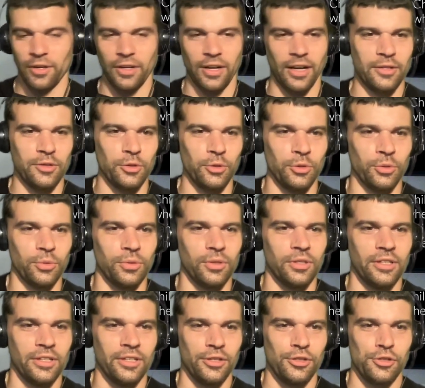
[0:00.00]
and I knew
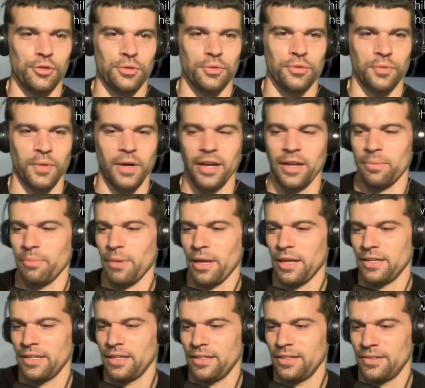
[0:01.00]
she was
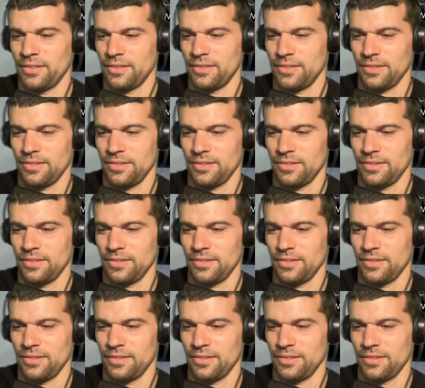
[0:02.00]
recommended